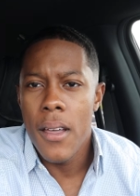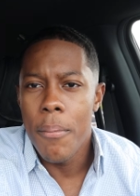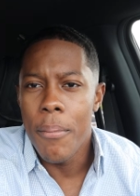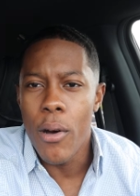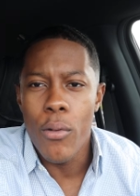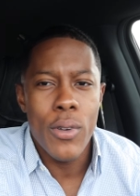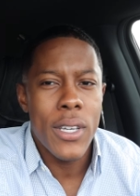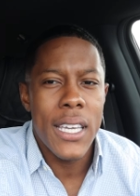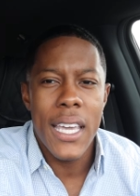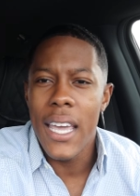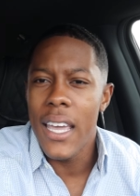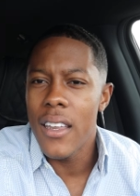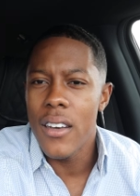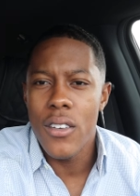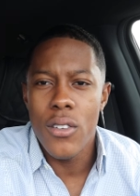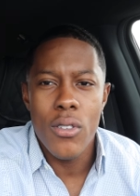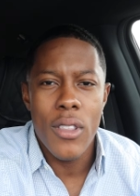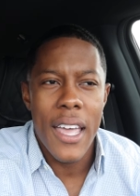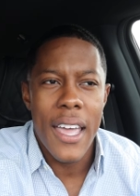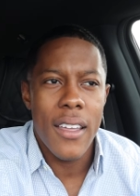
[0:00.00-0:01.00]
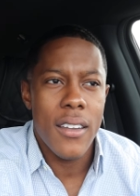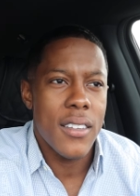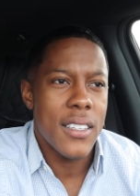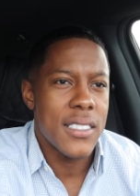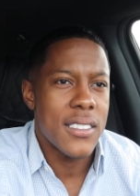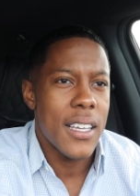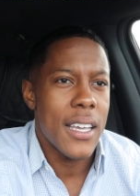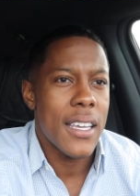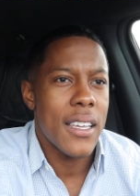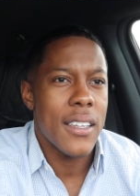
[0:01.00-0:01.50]
But we can't do that
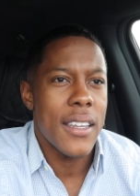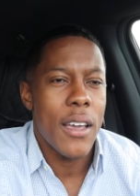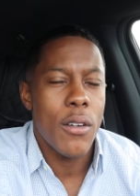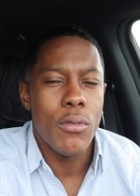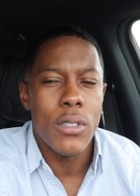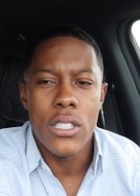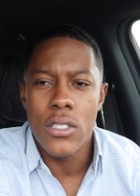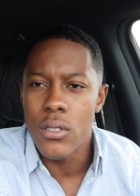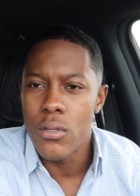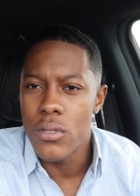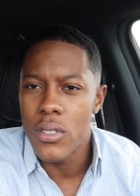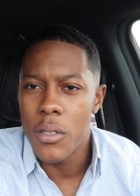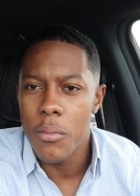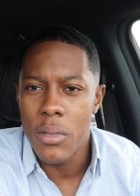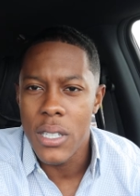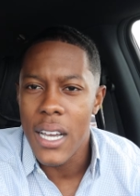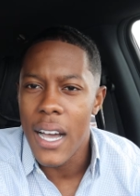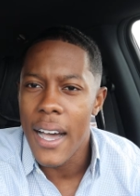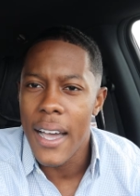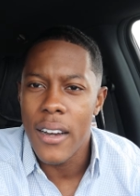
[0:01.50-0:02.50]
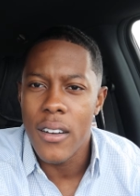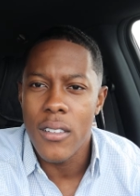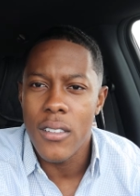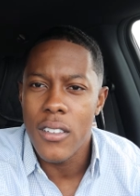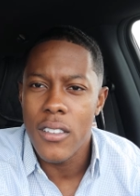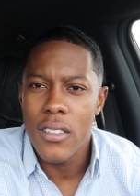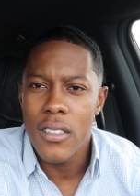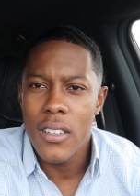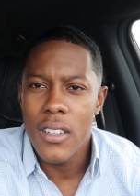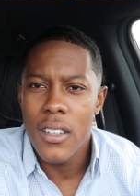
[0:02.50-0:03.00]
the second that we choose to be
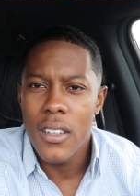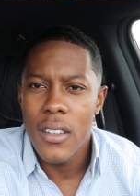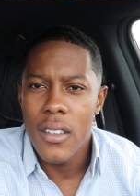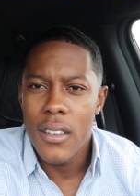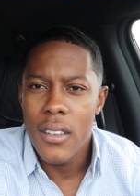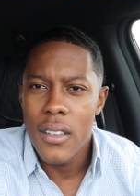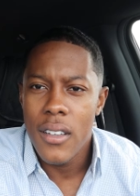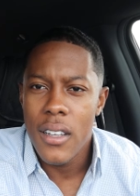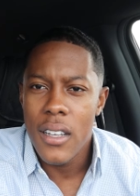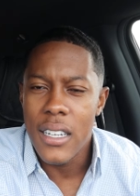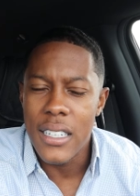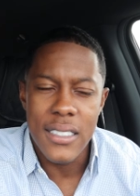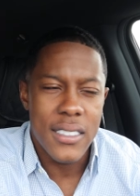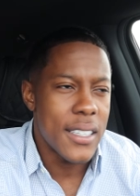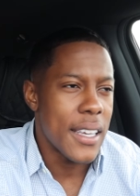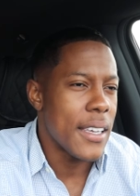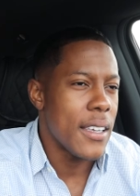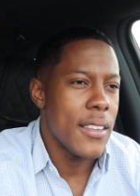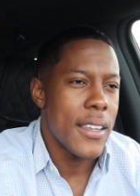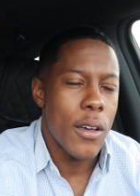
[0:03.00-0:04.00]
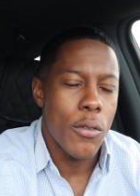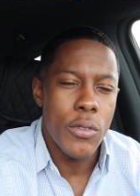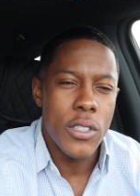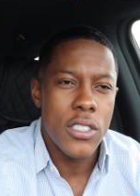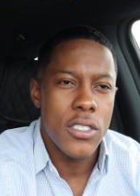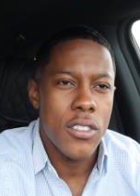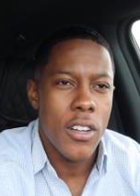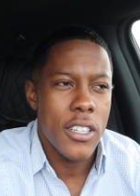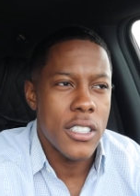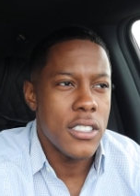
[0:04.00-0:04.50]
idle. And the second that we
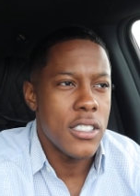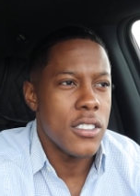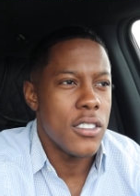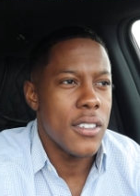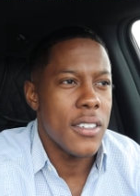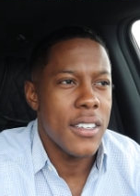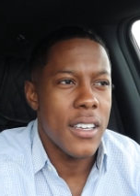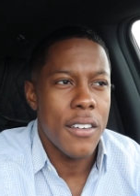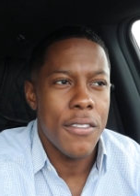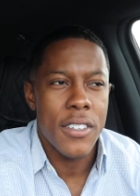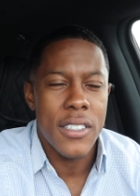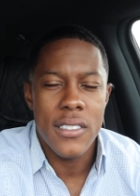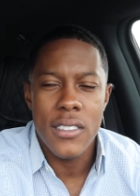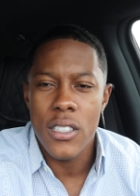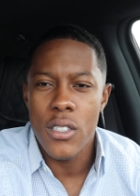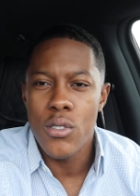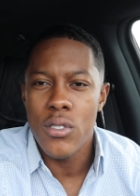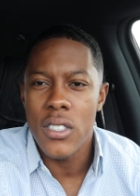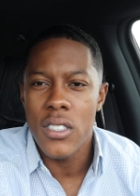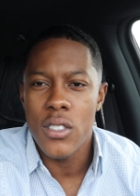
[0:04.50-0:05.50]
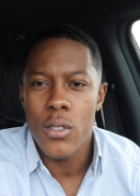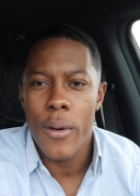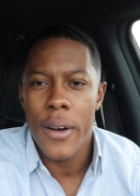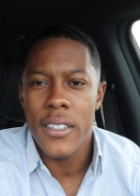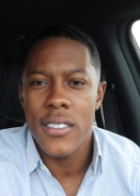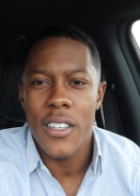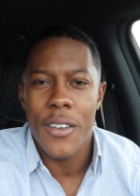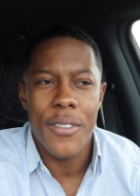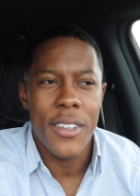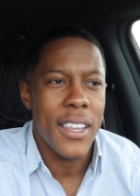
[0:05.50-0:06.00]
start to give excuses to
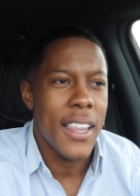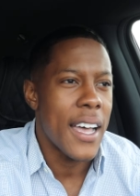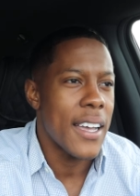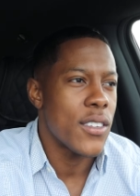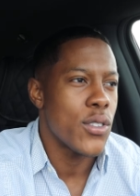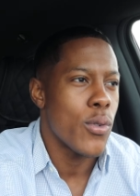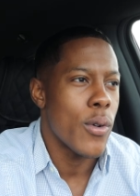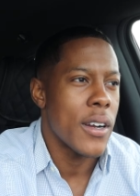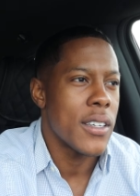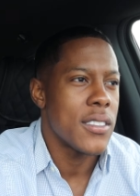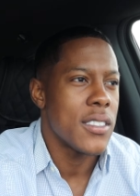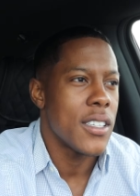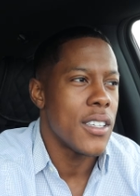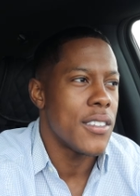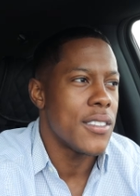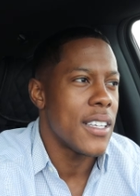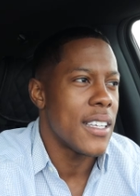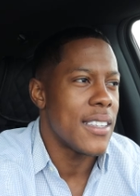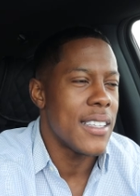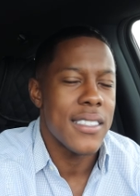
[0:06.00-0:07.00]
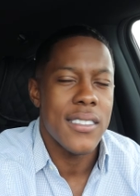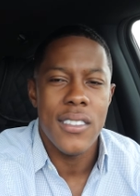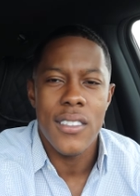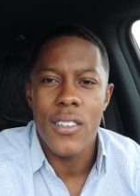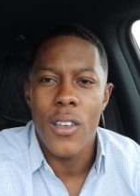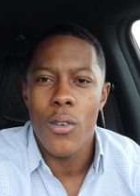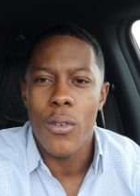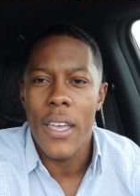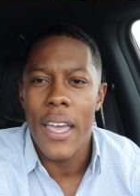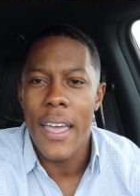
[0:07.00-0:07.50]
ourselves and lie to ourselves that this
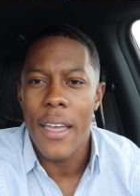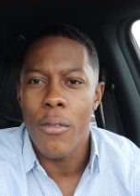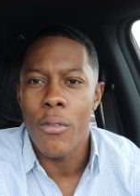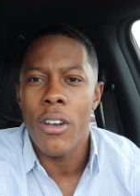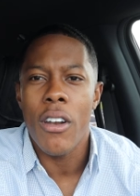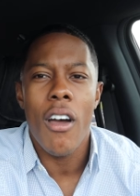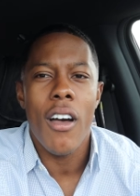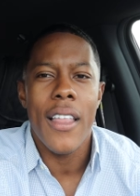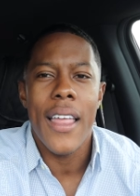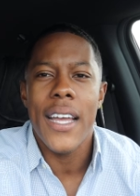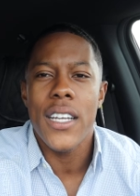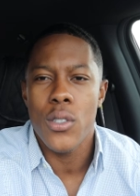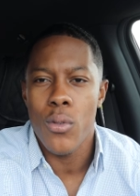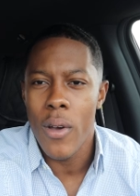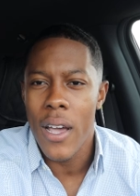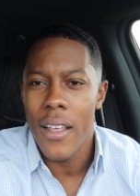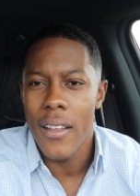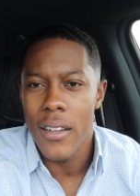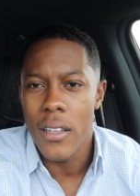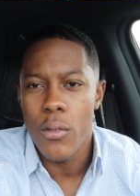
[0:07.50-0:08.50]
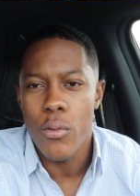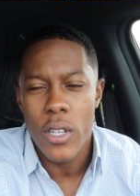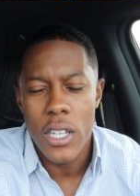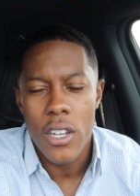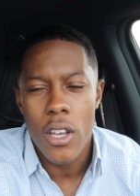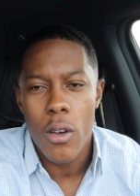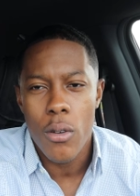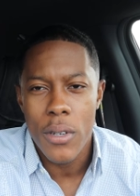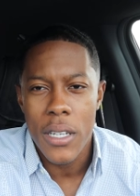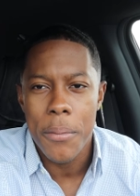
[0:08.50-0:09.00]
is okay, when all actuality, we
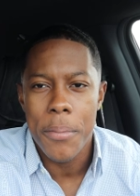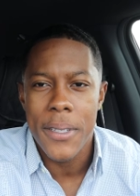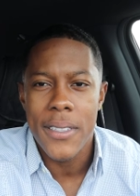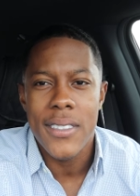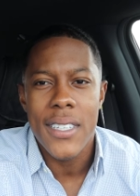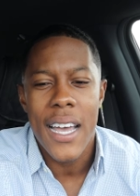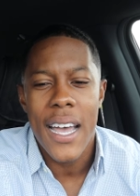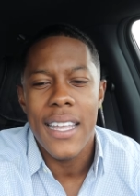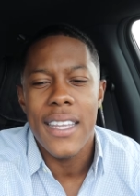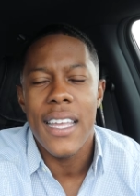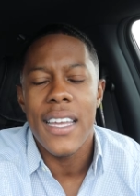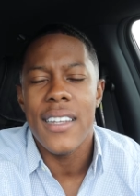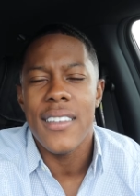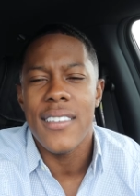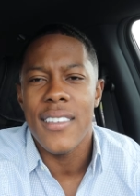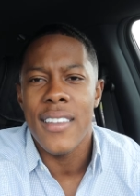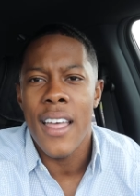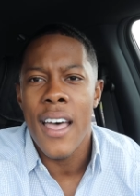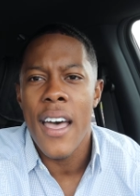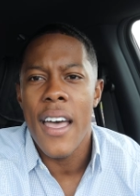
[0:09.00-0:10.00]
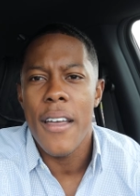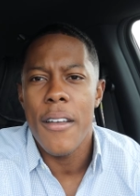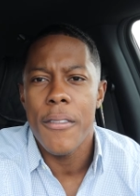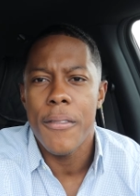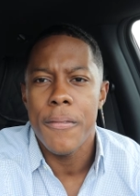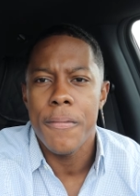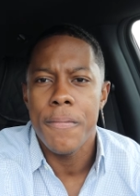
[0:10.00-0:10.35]
know deep inside that it's not.